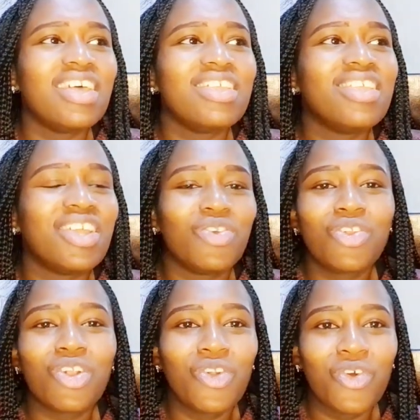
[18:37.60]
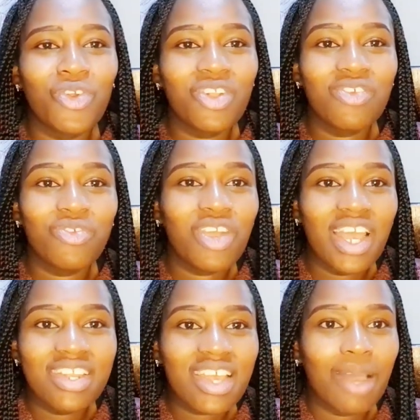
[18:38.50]
They're not loyal. If you
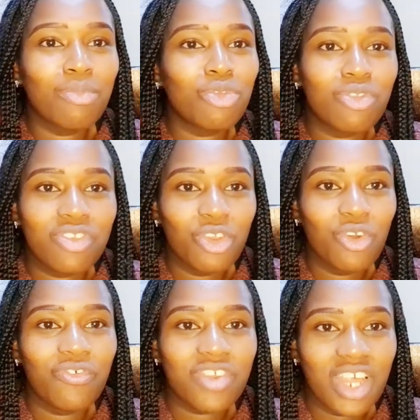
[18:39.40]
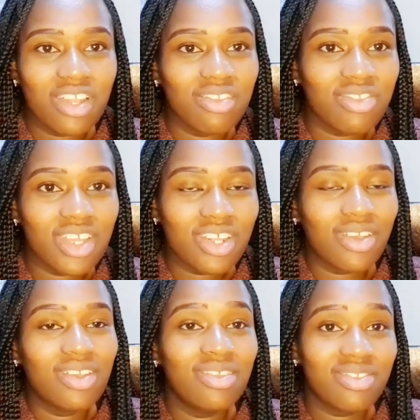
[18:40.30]
can't come to see your friend
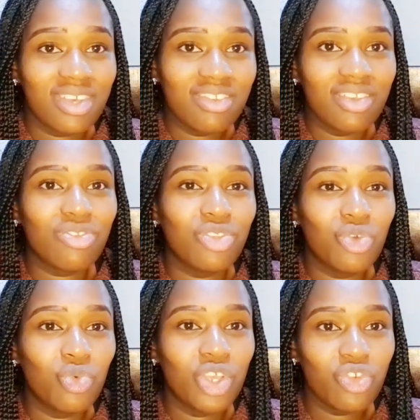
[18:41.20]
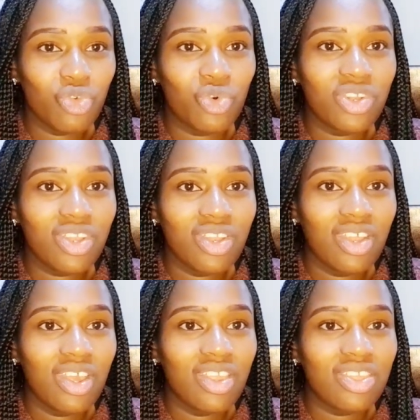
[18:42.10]
in such a situation,
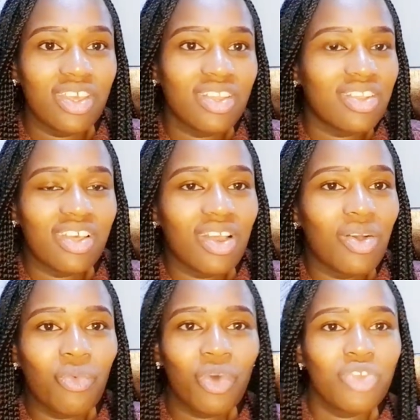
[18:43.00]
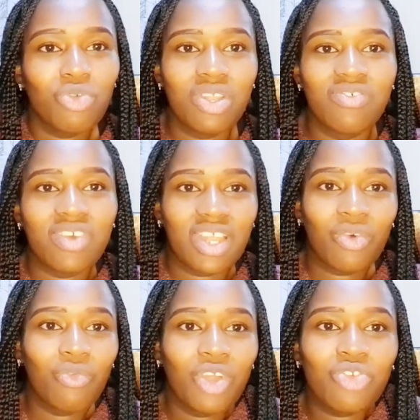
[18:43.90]
then why should
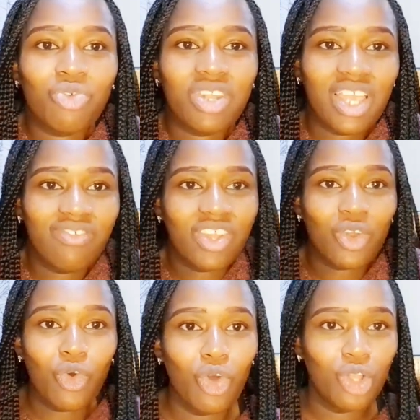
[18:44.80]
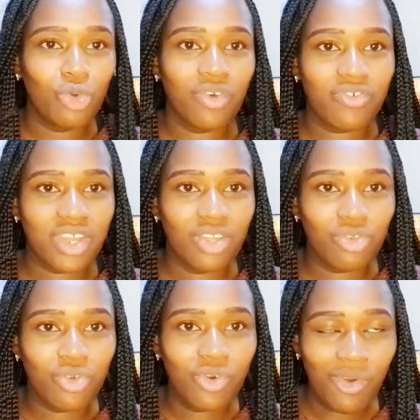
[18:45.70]
I even call you a friend, you
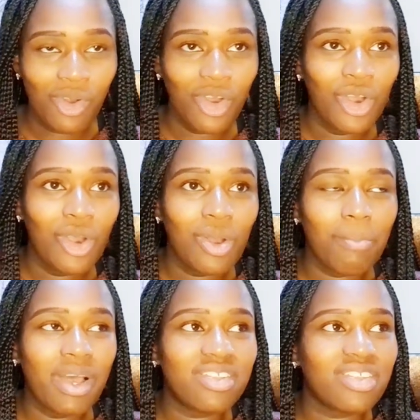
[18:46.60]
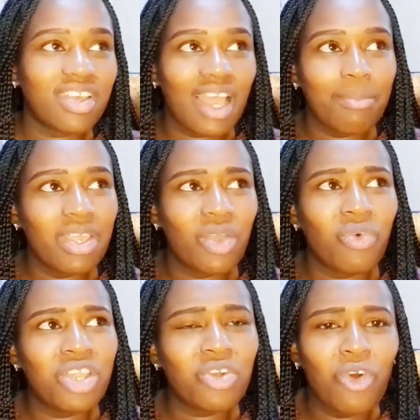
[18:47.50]
know? But kama
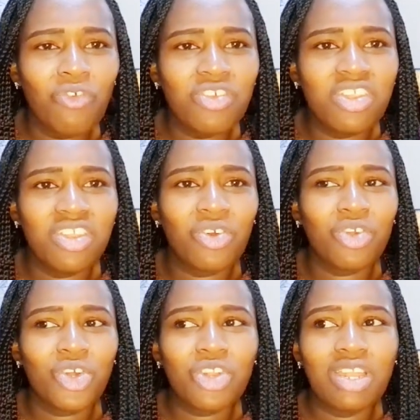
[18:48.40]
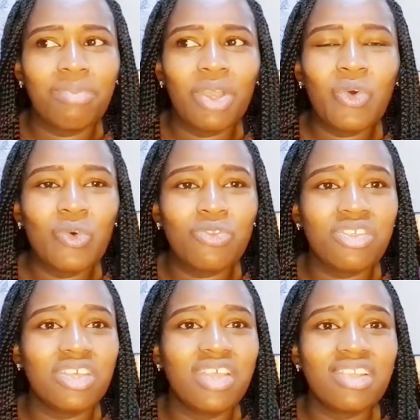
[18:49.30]
ingekuwa ni COVID, niko naona nimeko
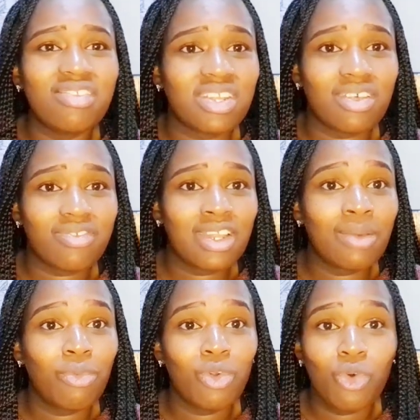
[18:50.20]
see, that is understandable.